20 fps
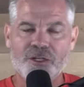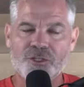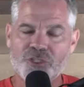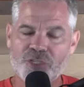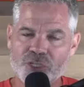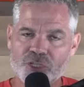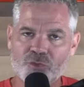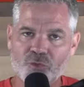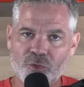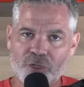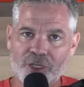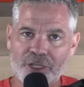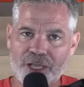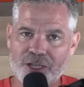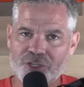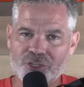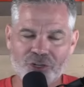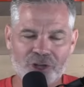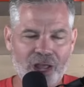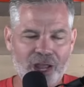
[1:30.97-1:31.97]
Just
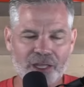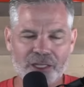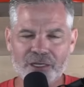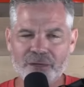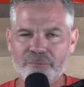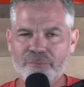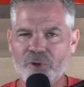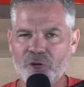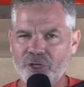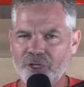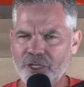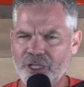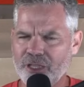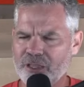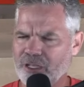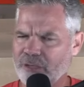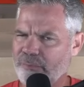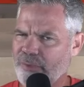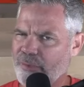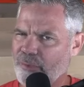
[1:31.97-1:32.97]
realize you're not going to burn
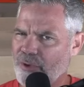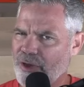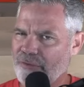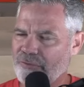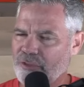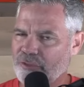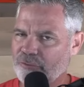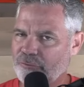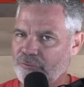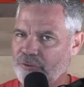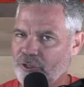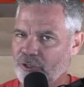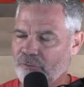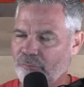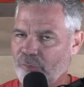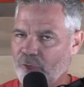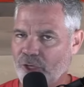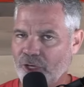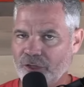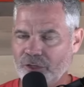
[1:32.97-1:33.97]
anything. People have this fear
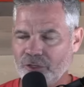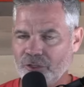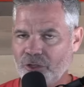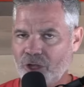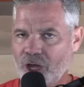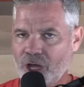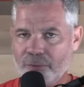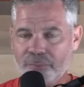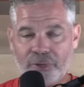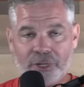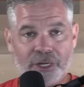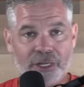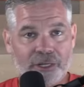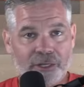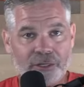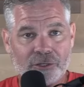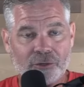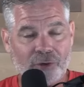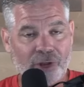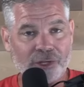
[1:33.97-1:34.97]
of burning the lawn, but
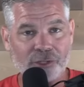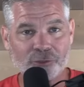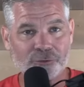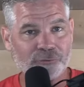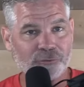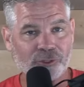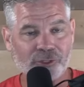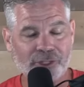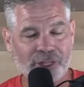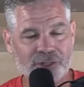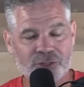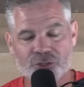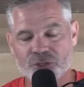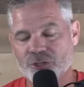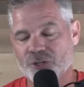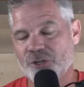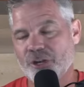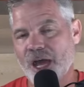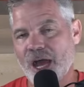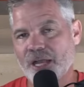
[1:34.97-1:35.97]
granular fertilizers
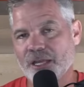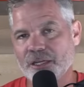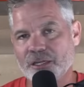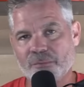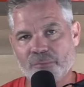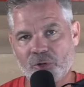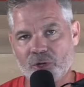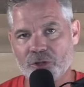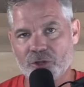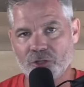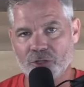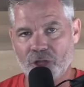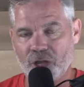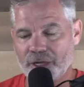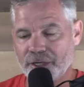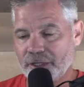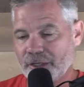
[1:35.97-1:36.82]
are not going to burn the lawn.